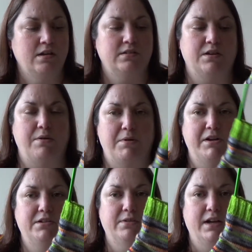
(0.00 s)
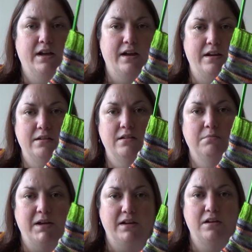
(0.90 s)
so I might do it again,
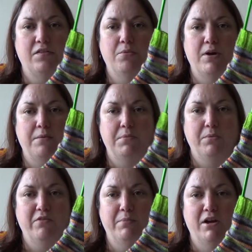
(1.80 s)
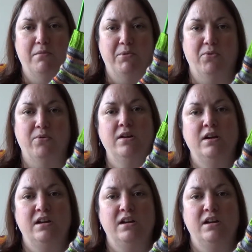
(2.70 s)
make another one but with purple